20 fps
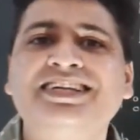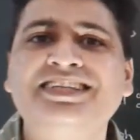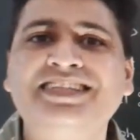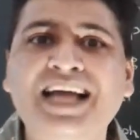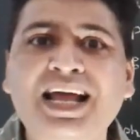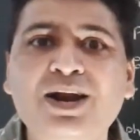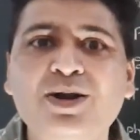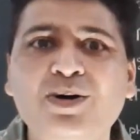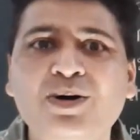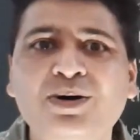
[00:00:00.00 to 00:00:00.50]

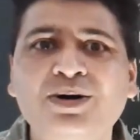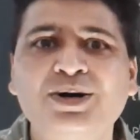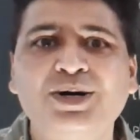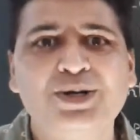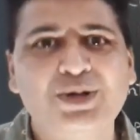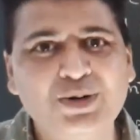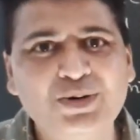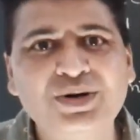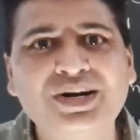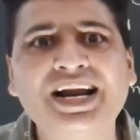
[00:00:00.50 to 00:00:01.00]

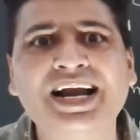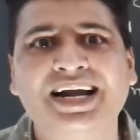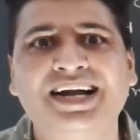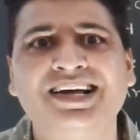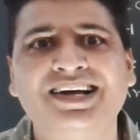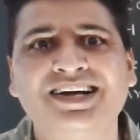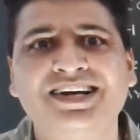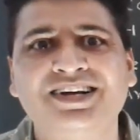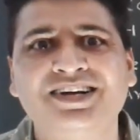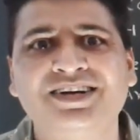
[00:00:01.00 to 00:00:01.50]
yellow to
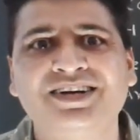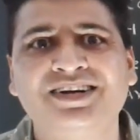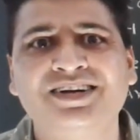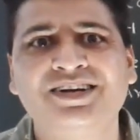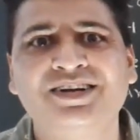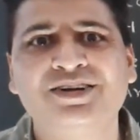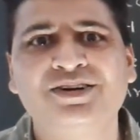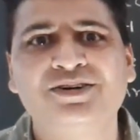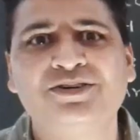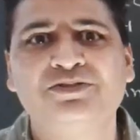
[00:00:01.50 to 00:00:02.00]
red,
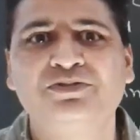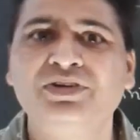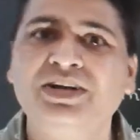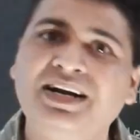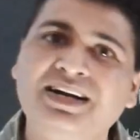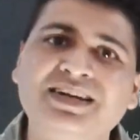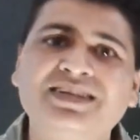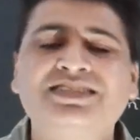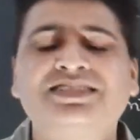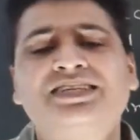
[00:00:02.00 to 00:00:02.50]

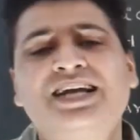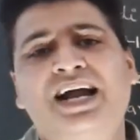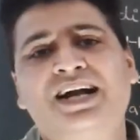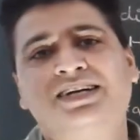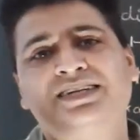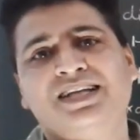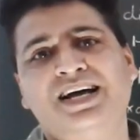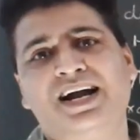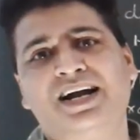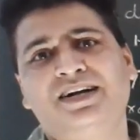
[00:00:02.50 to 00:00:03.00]
we
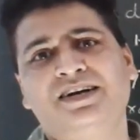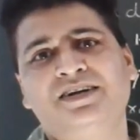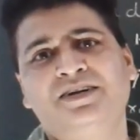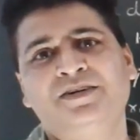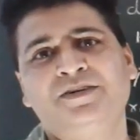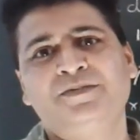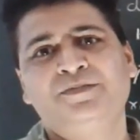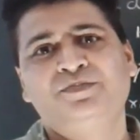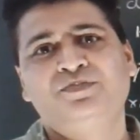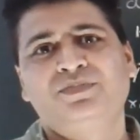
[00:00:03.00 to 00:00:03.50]
understand
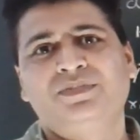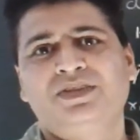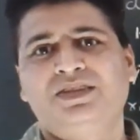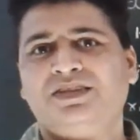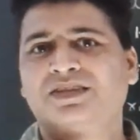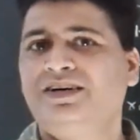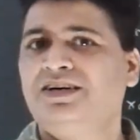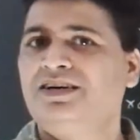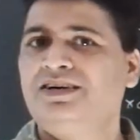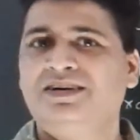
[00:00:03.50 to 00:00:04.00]
that
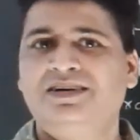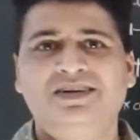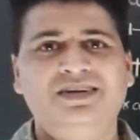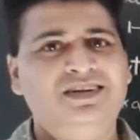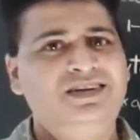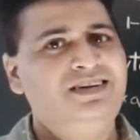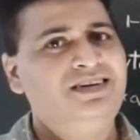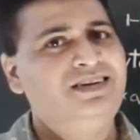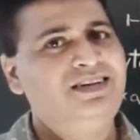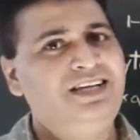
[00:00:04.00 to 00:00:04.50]
the
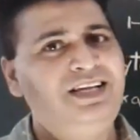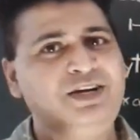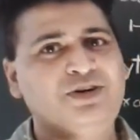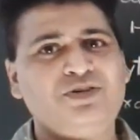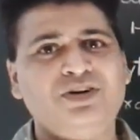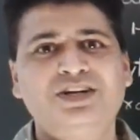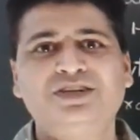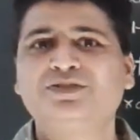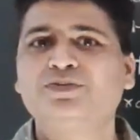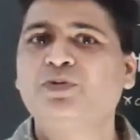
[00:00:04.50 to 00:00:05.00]

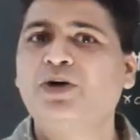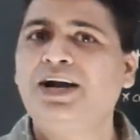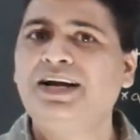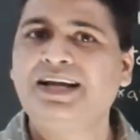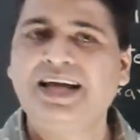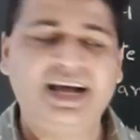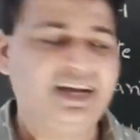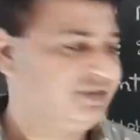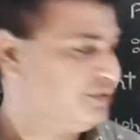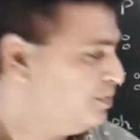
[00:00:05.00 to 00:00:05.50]
equivalence
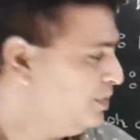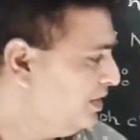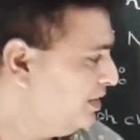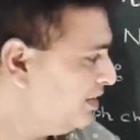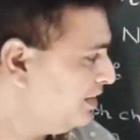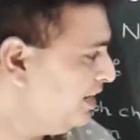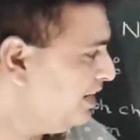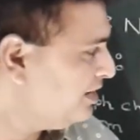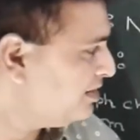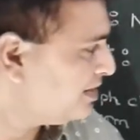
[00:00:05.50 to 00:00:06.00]
point has
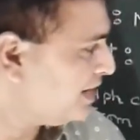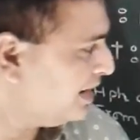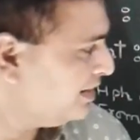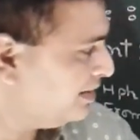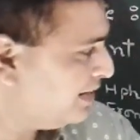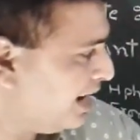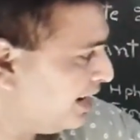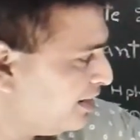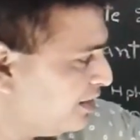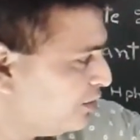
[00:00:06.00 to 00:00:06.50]
been reached,
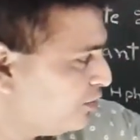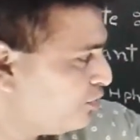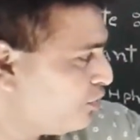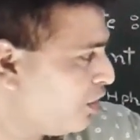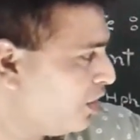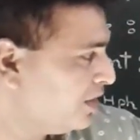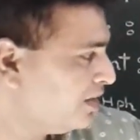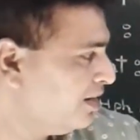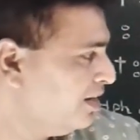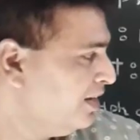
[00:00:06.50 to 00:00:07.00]
and that is
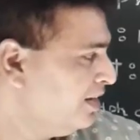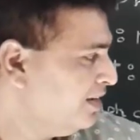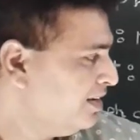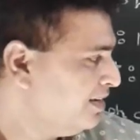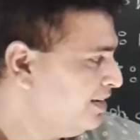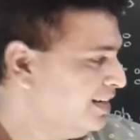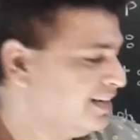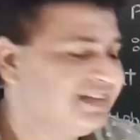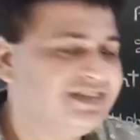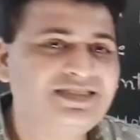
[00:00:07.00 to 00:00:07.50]
what
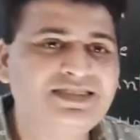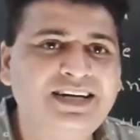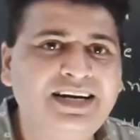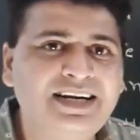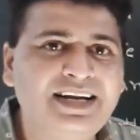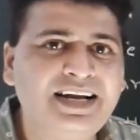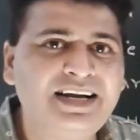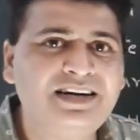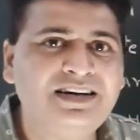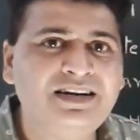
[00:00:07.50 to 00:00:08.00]
it is
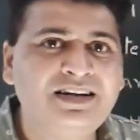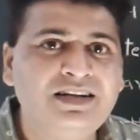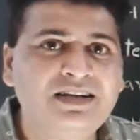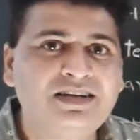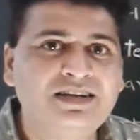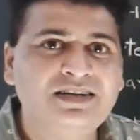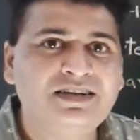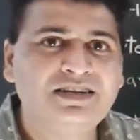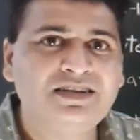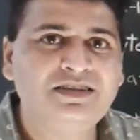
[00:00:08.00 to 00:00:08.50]
written.
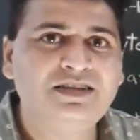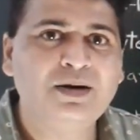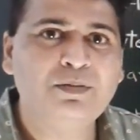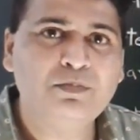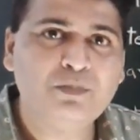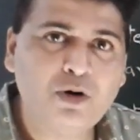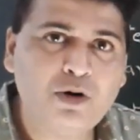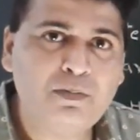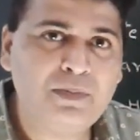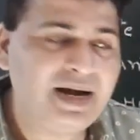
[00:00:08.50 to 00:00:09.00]
The
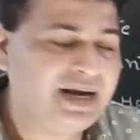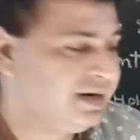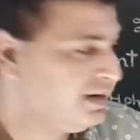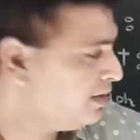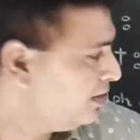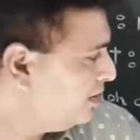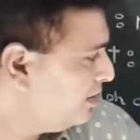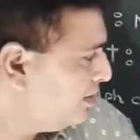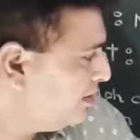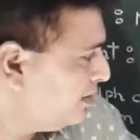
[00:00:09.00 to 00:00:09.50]

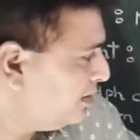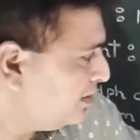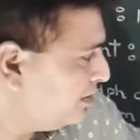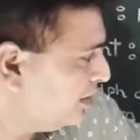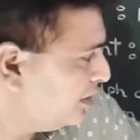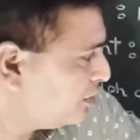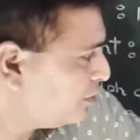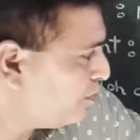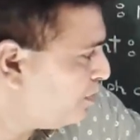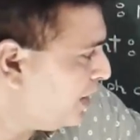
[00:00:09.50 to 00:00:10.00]
moment
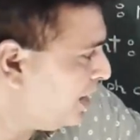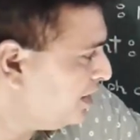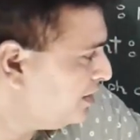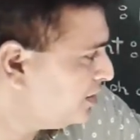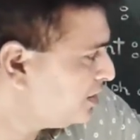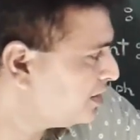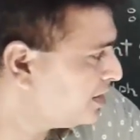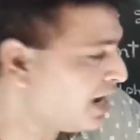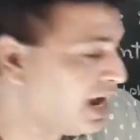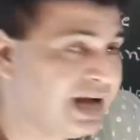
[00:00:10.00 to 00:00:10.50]
this
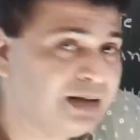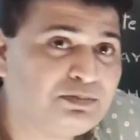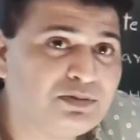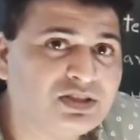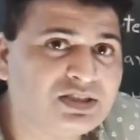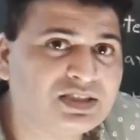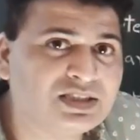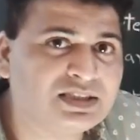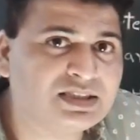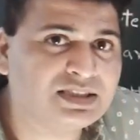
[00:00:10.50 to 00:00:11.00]
plunge
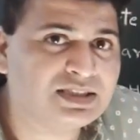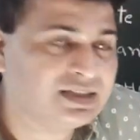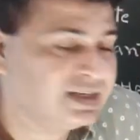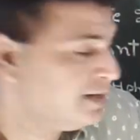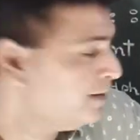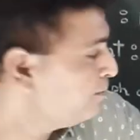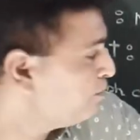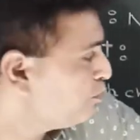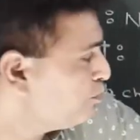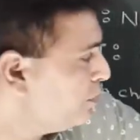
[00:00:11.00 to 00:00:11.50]

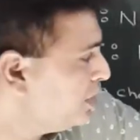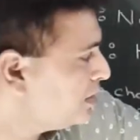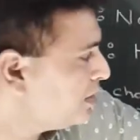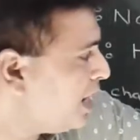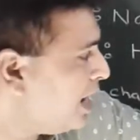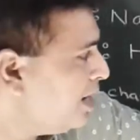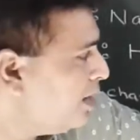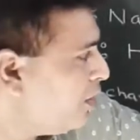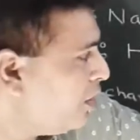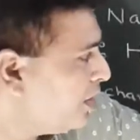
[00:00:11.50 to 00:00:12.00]
comes,
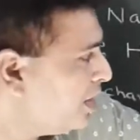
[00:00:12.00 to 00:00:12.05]
methyl